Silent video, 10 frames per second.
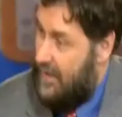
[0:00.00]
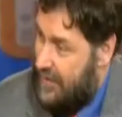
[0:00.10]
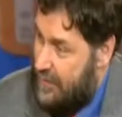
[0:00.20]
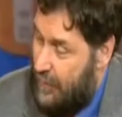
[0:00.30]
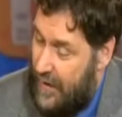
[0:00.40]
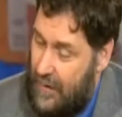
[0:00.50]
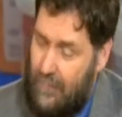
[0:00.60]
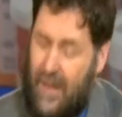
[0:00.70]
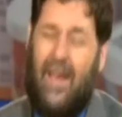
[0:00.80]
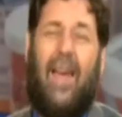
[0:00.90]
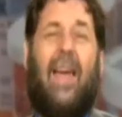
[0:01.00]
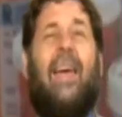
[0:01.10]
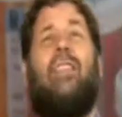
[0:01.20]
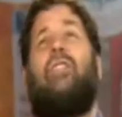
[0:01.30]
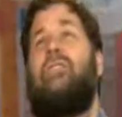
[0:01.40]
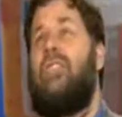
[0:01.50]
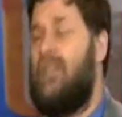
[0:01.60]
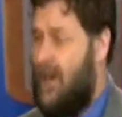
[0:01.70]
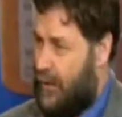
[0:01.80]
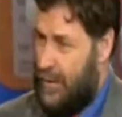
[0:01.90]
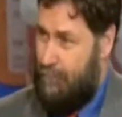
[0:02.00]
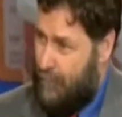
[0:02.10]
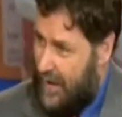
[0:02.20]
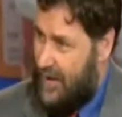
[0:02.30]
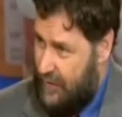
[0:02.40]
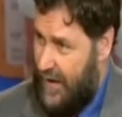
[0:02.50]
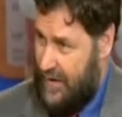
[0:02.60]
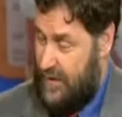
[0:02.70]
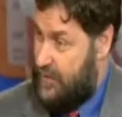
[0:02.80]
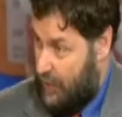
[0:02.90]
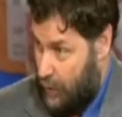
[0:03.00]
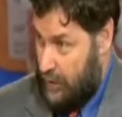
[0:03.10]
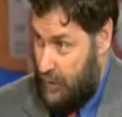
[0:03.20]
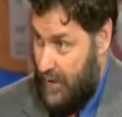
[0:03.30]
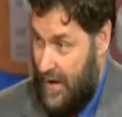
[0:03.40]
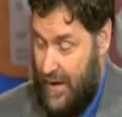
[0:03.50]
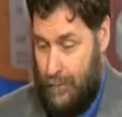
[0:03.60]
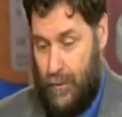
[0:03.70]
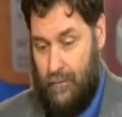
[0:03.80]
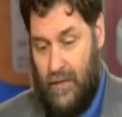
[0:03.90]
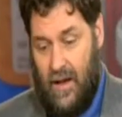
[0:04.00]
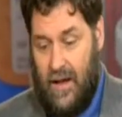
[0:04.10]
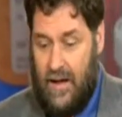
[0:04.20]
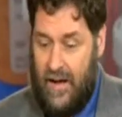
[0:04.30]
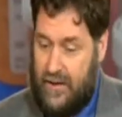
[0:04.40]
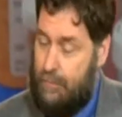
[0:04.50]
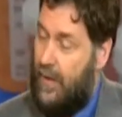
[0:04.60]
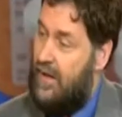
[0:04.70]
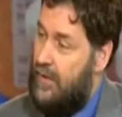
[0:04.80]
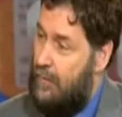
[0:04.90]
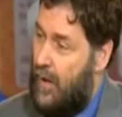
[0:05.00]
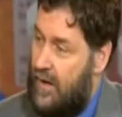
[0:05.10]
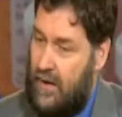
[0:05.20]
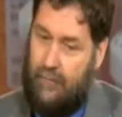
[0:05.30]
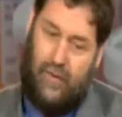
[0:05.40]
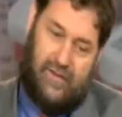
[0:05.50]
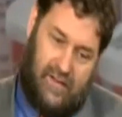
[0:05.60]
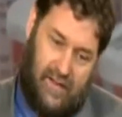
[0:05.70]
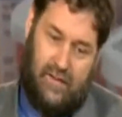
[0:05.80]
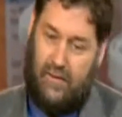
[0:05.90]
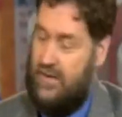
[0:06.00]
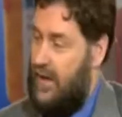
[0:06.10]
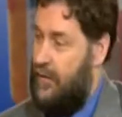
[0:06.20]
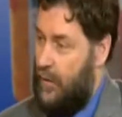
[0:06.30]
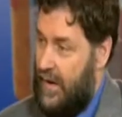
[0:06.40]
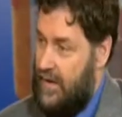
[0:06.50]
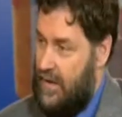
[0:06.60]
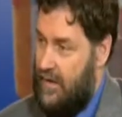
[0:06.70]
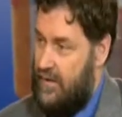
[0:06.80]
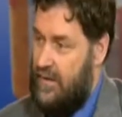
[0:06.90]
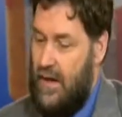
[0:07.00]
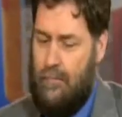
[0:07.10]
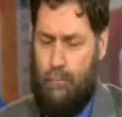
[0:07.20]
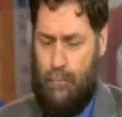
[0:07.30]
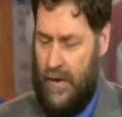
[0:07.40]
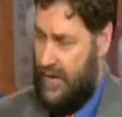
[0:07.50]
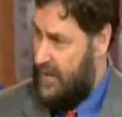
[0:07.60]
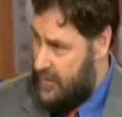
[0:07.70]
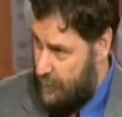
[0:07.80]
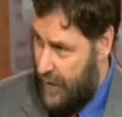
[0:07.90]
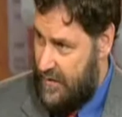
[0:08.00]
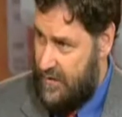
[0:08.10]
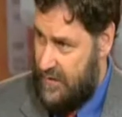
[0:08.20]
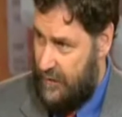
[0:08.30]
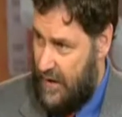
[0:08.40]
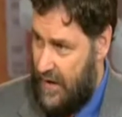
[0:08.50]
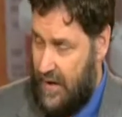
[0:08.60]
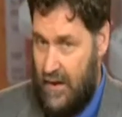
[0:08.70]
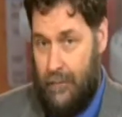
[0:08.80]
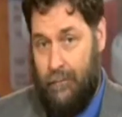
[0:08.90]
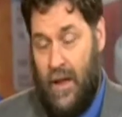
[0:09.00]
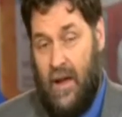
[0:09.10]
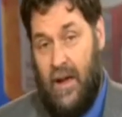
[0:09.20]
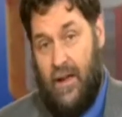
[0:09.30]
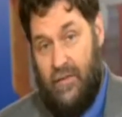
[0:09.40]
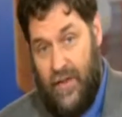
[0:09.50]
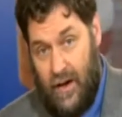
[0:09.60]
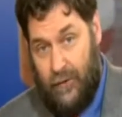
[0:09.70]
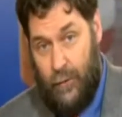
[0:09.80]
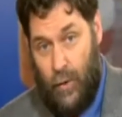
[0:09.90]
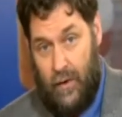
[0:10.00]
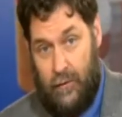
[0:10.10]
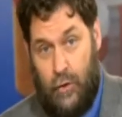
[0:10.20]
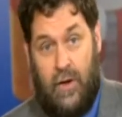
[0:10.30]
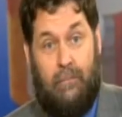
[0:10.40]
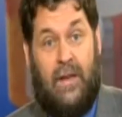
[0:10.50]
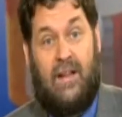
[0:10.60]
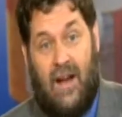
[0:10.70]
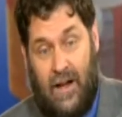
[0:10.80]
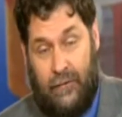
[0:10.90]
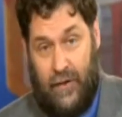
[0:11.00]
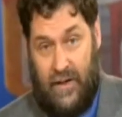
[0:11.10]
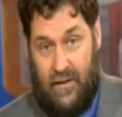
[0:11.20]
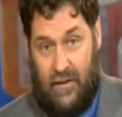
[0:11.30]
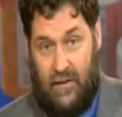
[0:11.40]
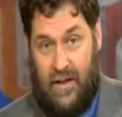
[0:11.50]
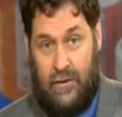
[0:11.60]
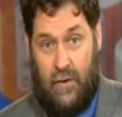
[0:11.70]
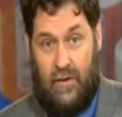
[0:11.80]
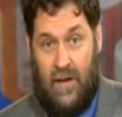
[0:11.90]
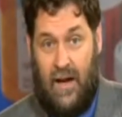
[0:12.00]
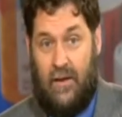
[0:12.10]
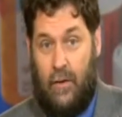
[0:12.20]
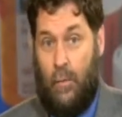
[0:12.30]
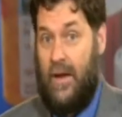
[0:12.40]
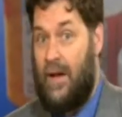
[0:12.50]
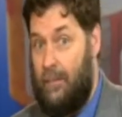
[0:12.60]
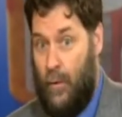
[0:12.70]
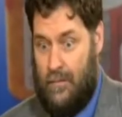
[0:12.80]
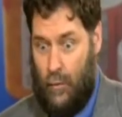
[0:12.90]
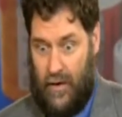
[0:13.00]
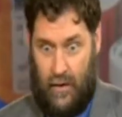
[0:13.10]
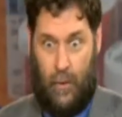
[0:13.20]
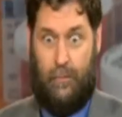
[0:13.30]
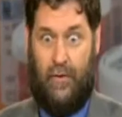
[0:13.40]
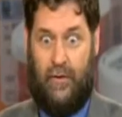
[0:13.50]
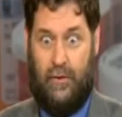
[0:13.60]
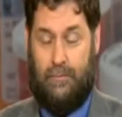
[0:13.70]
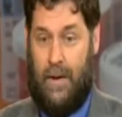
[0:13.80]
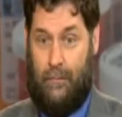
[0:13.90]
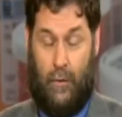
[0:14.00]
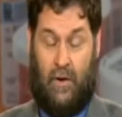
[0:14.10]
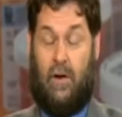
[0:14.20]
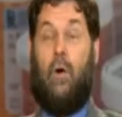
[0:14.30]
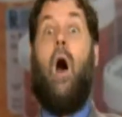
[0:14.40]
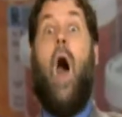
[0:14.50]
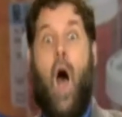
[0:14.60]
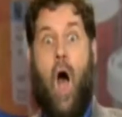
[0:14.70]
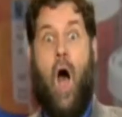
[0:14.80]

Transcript: lot less money. And there's another big advantage to old reliable. It's been on the market for 6 or 7 or 8 years. Millions of patients have taken it. And therefore, you can be confident that you're not going to wake up one morning and open the newspaper and go,